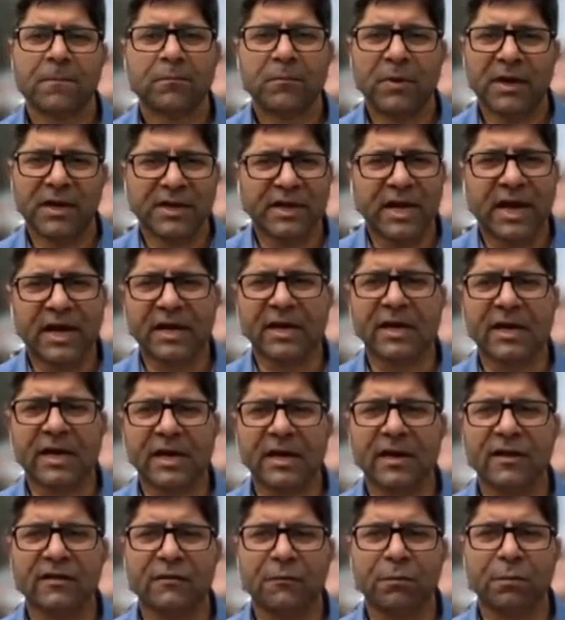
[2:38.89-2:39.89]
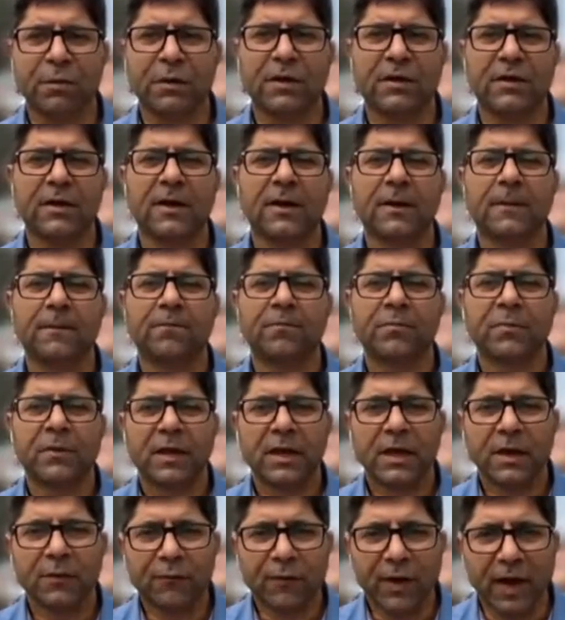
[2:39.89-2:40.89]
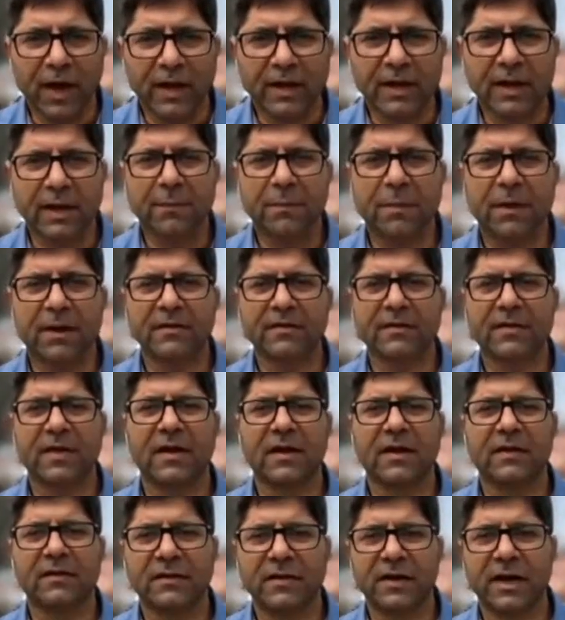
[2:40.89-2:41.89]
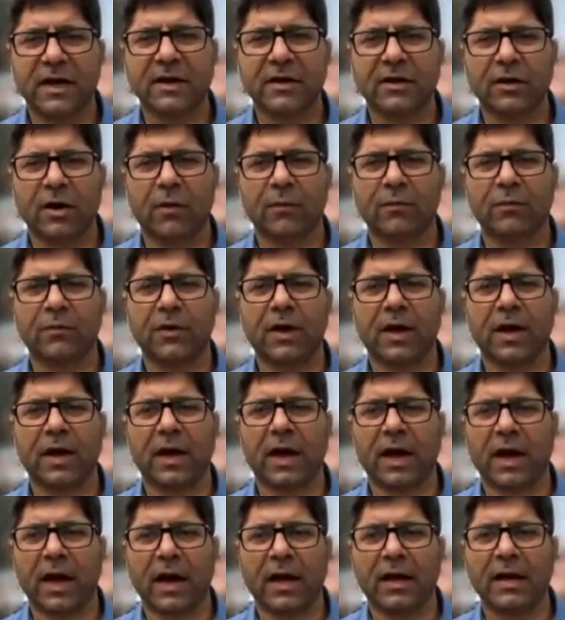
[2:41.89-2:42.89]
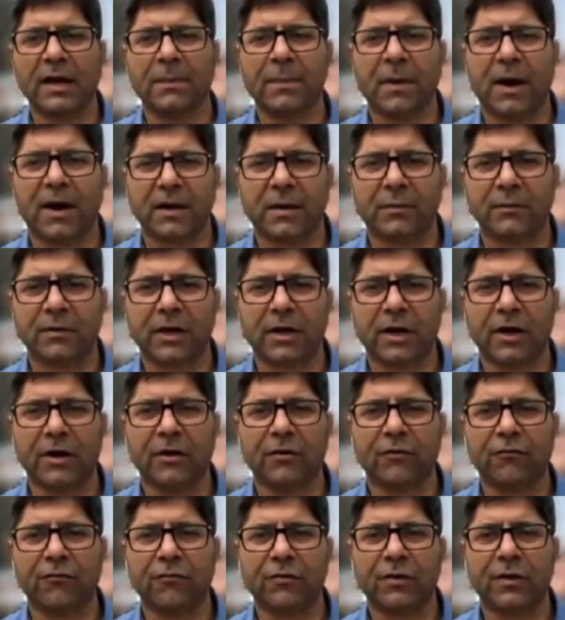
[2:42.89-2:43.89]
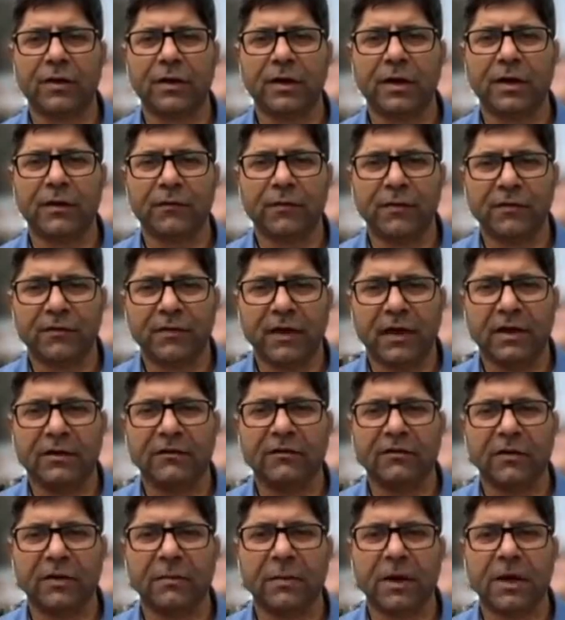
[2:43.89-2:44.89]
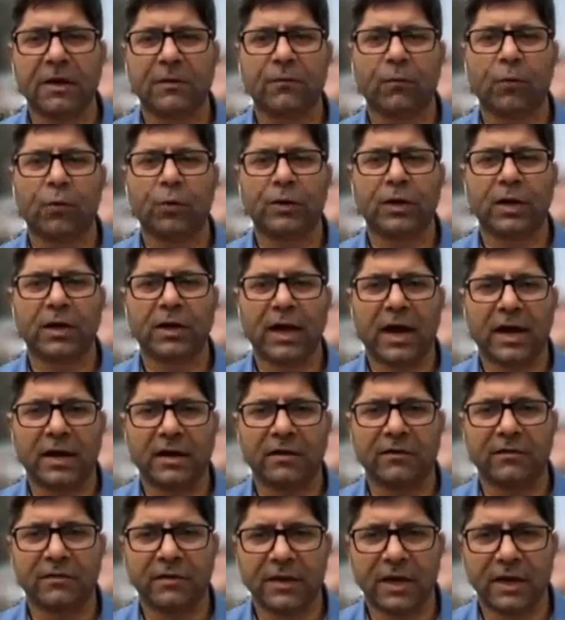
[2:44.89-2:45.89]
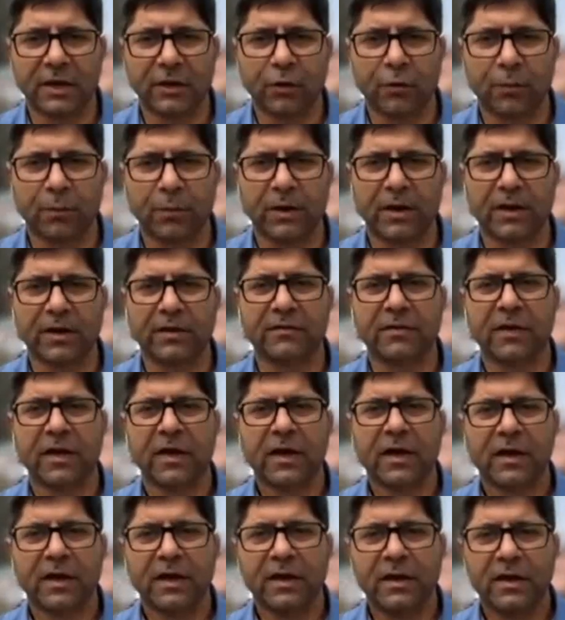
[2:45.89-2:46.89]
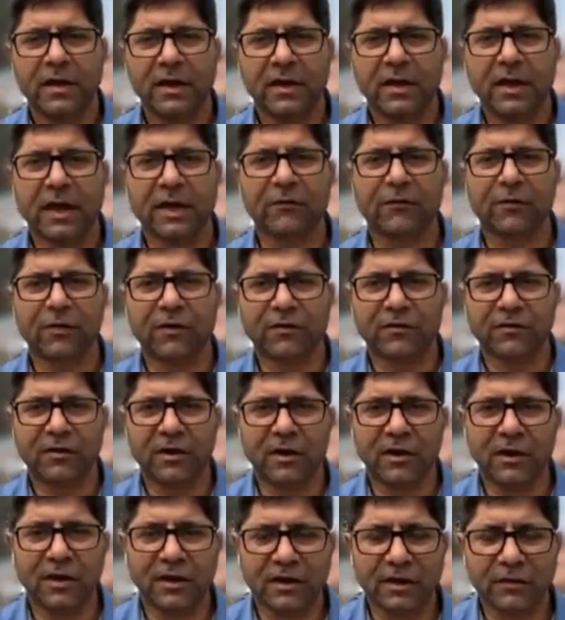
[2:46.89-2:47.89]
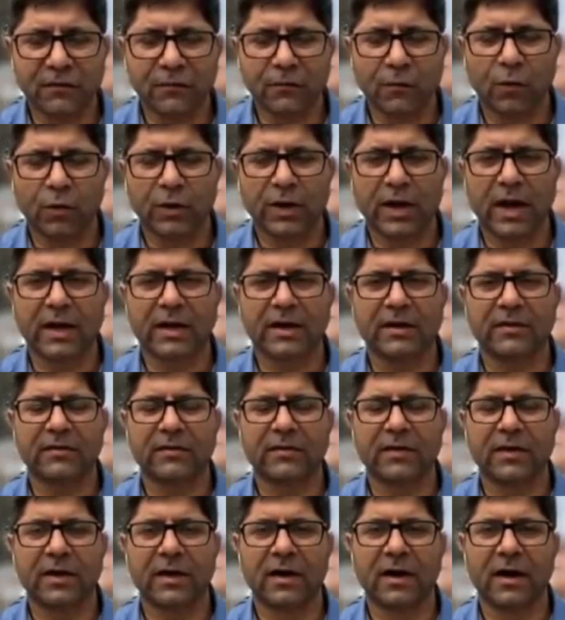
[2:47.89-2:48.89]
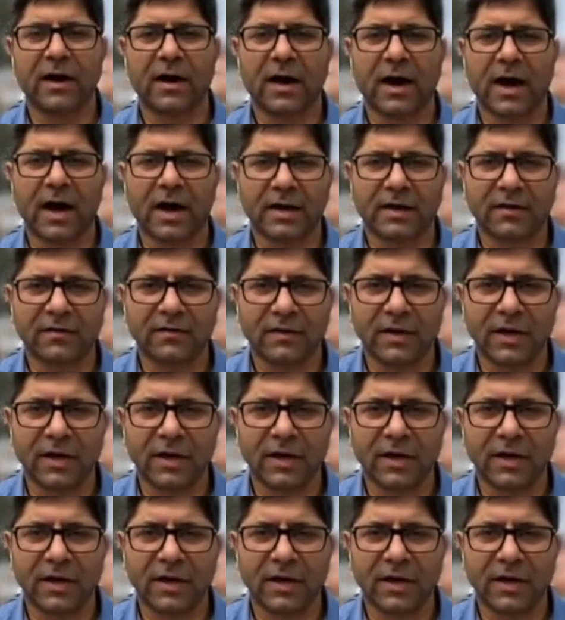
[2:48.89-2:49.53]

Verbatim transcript: But technically speaking, if any person, resident of uh, any part of the country, if he's a legitimate voter at his native place, he can first delete his vote at his uh, at his